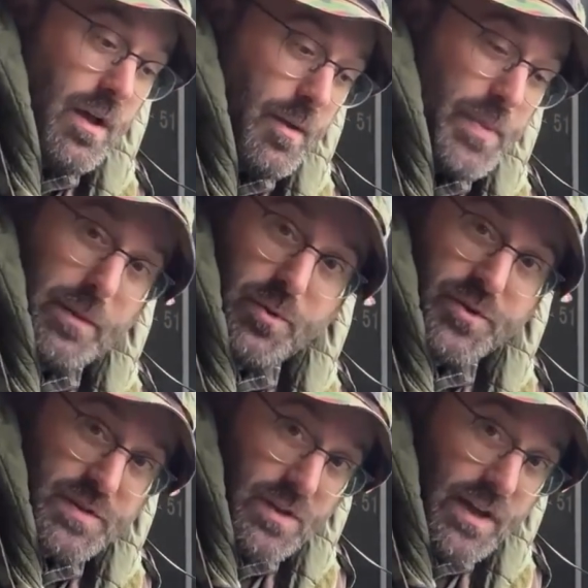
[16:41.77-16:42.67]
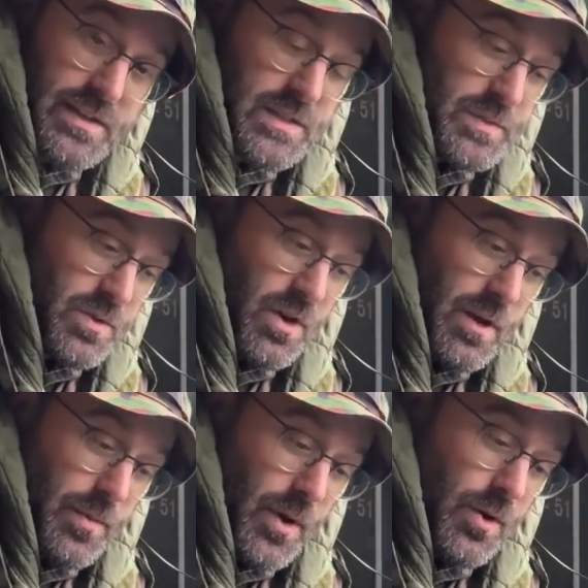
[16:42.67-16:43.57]
people who just like and
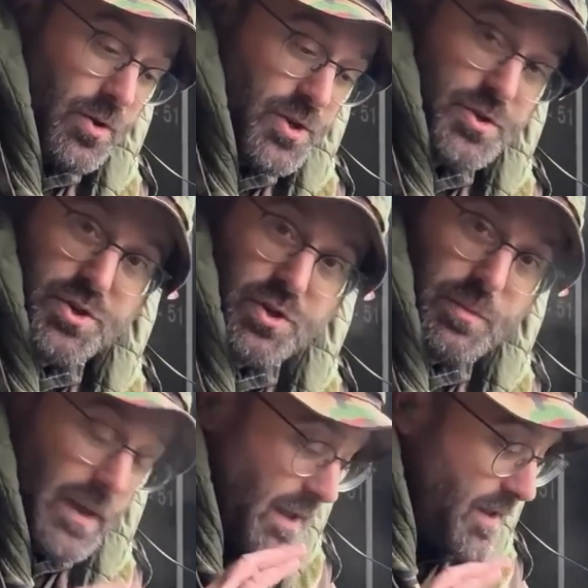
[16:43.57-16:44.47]
subscribe on YouTube.